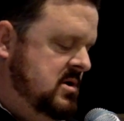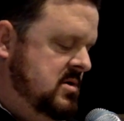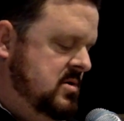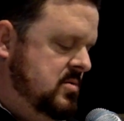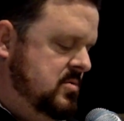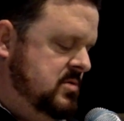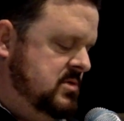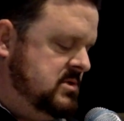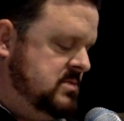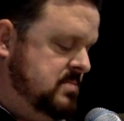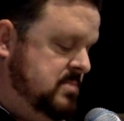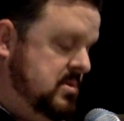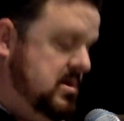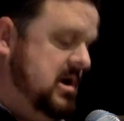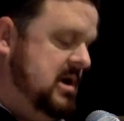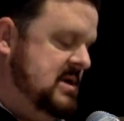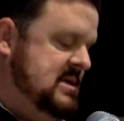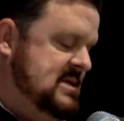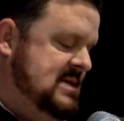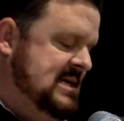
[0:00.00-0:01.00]
was
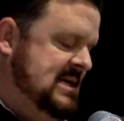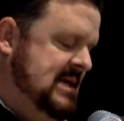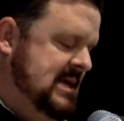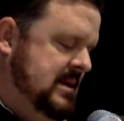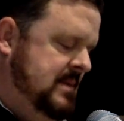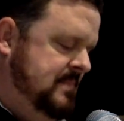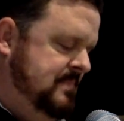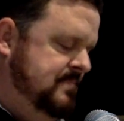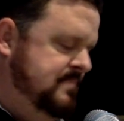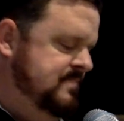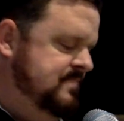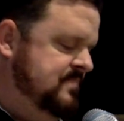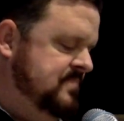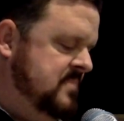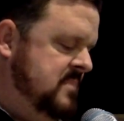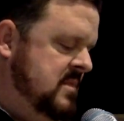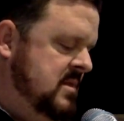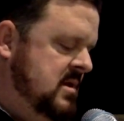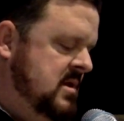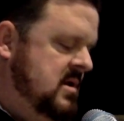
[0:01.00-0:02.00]
brought to him.
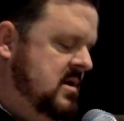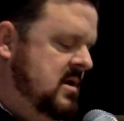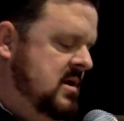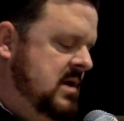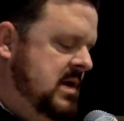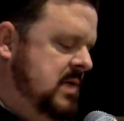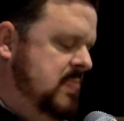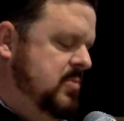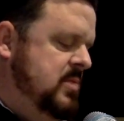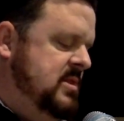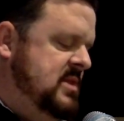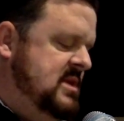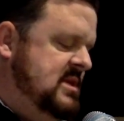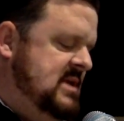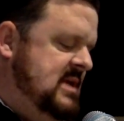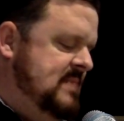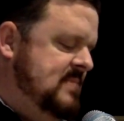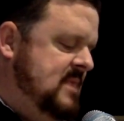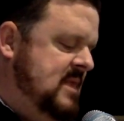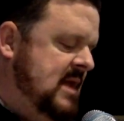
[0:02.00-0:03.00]
And when the
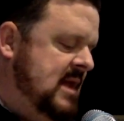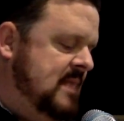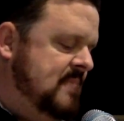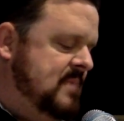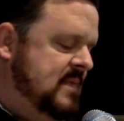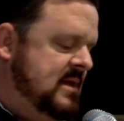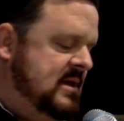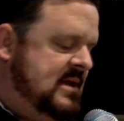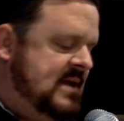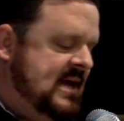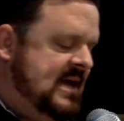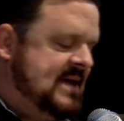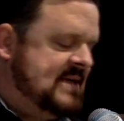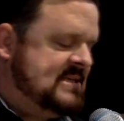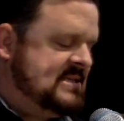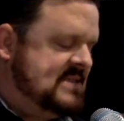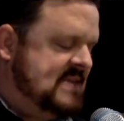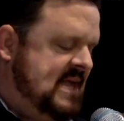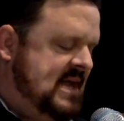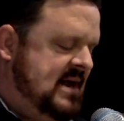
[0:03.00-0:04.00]
demon had been
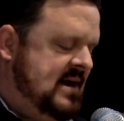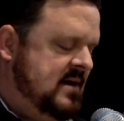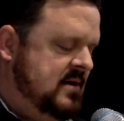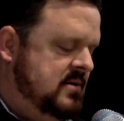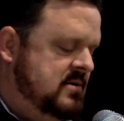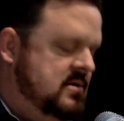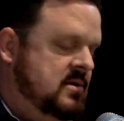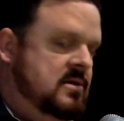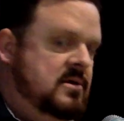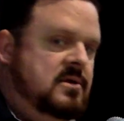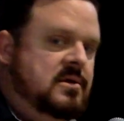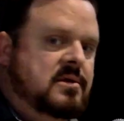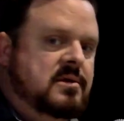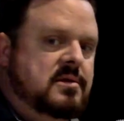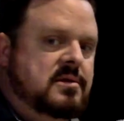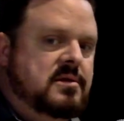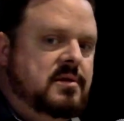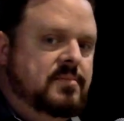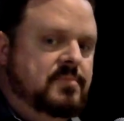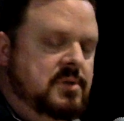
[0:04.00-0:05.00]
cast out,
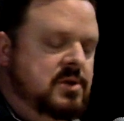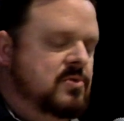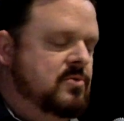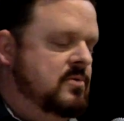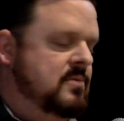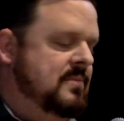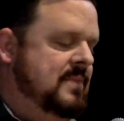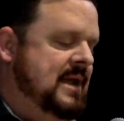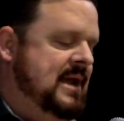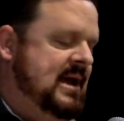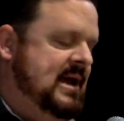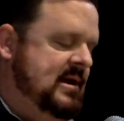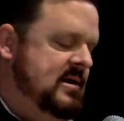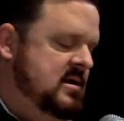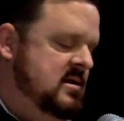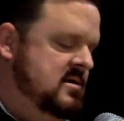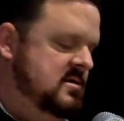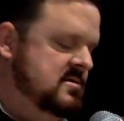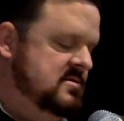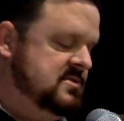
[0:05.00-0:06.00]
the mute
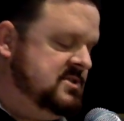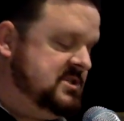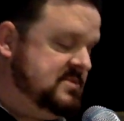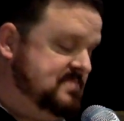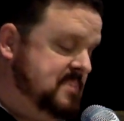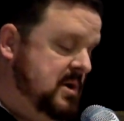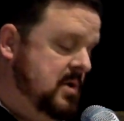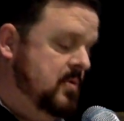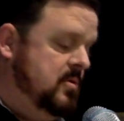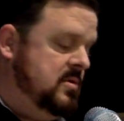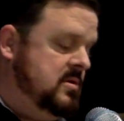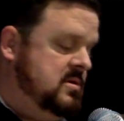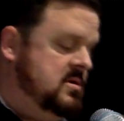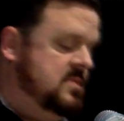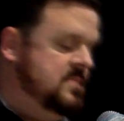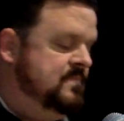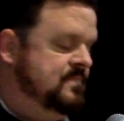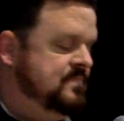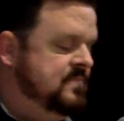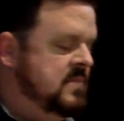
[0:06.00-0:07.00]
man
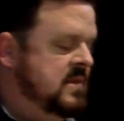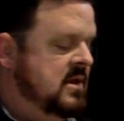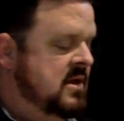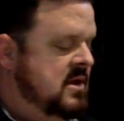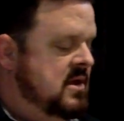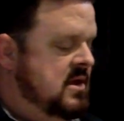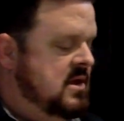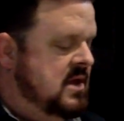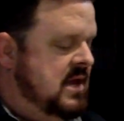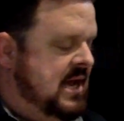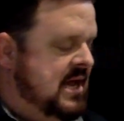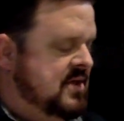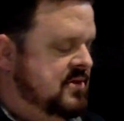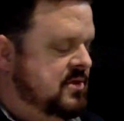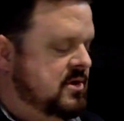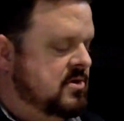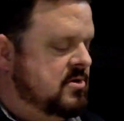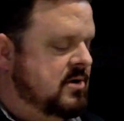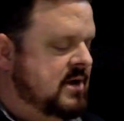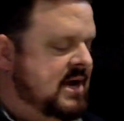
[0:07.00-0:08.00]
spoke. And
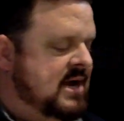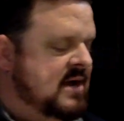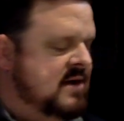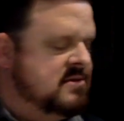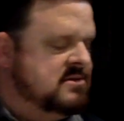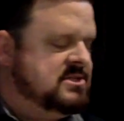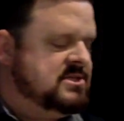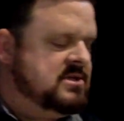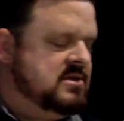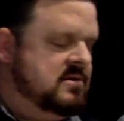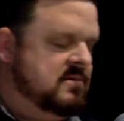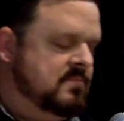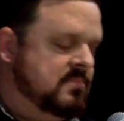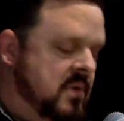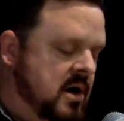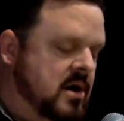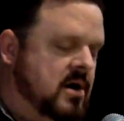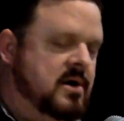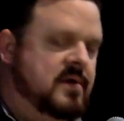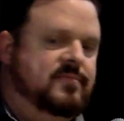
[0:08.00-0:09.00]
the crowds
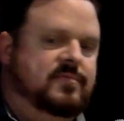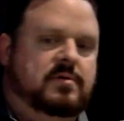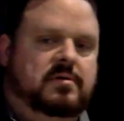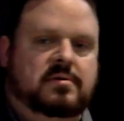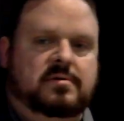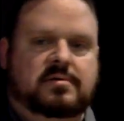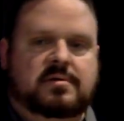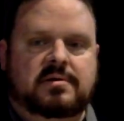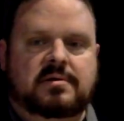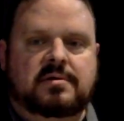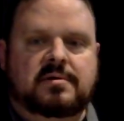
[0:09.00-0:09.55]
marveled,